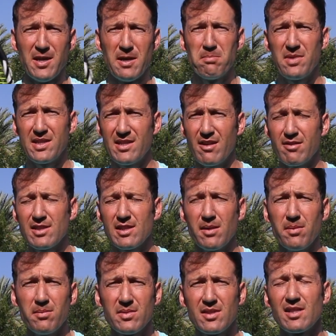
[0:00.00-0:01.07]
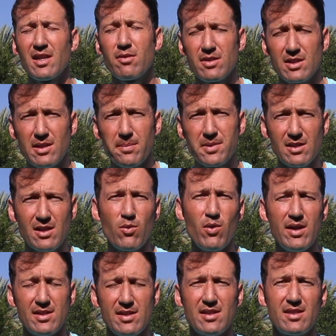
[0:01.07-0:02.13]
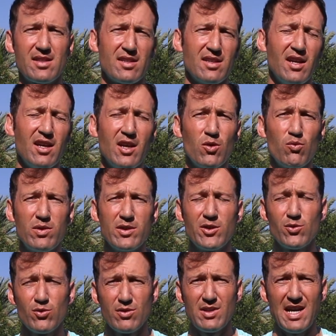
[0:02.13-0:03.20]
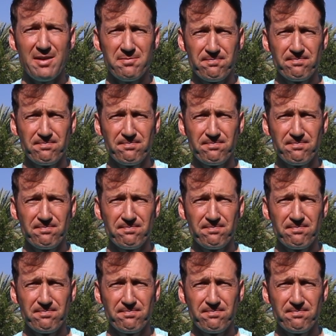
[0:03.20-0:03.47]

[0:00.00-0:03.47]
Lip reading: but there are some subsequences when you do that.